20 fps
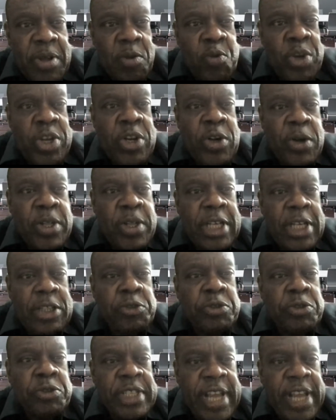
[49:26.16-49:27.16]
We know that
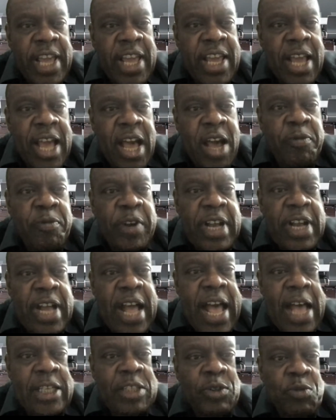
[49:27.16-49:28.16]
today
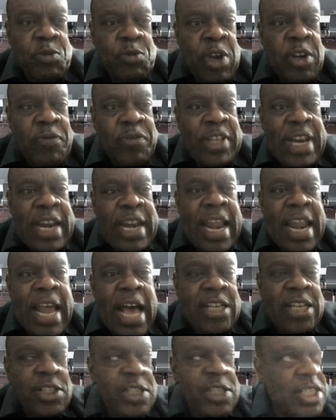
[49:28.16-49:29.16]
Africa has one of the
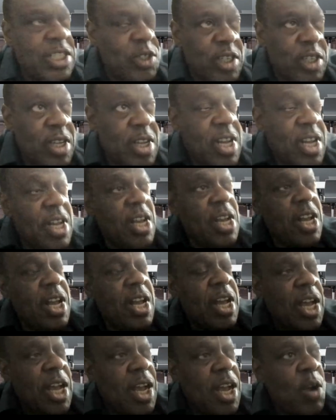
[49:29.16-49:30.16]
largest
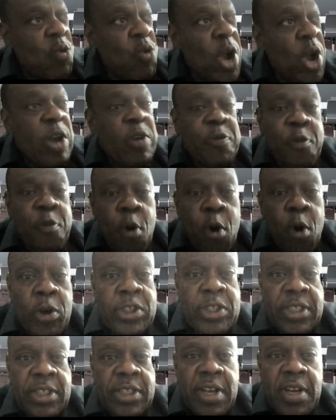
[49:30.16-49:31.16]

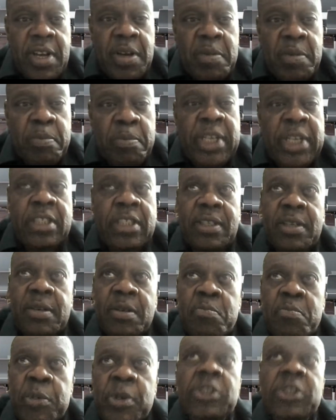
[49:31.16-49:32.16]
workforce, but
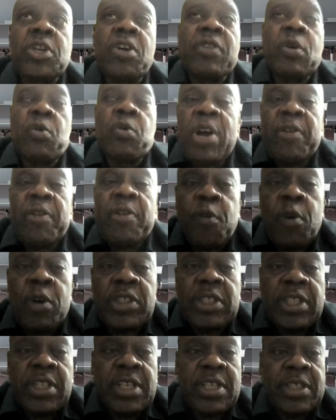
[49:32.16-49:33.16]
most of the
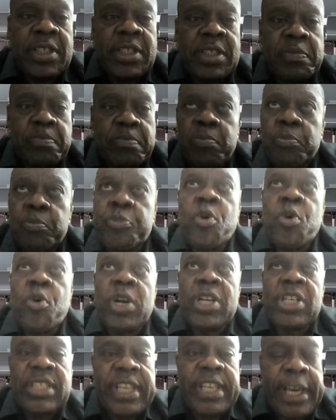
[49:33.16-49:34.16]
workforce is
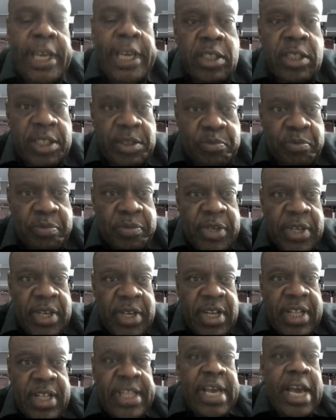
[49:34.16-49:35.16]
poorly skilled.
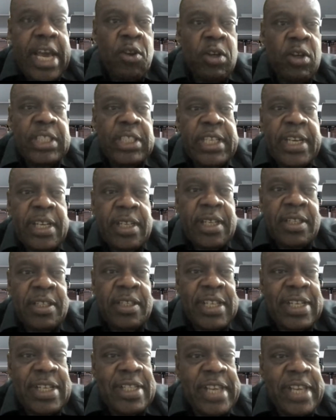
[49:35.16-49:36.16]
They are not
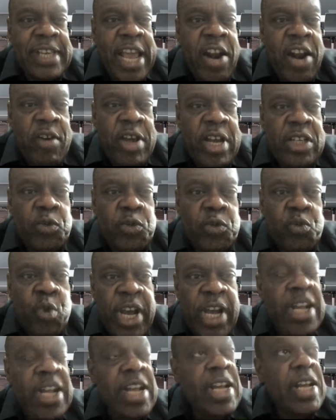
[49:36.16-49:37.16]
skilled in the areas
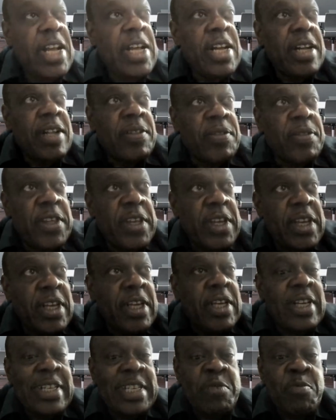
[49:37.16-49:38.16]
where
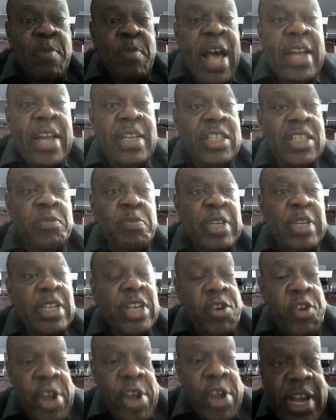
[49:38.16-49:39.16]
the demand is
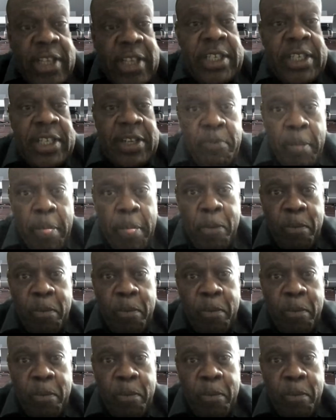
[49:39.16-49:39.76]
being created.